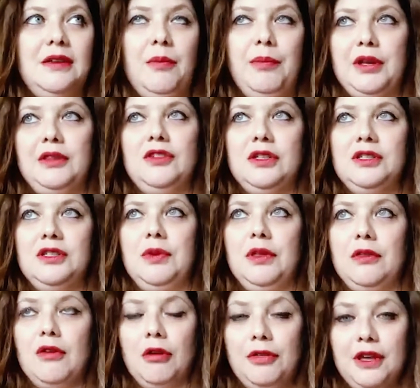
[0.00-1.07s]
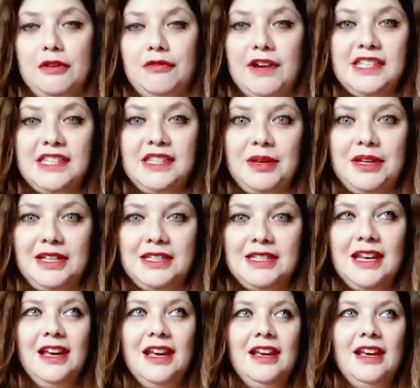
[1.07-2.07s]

but just with Gothic recipes?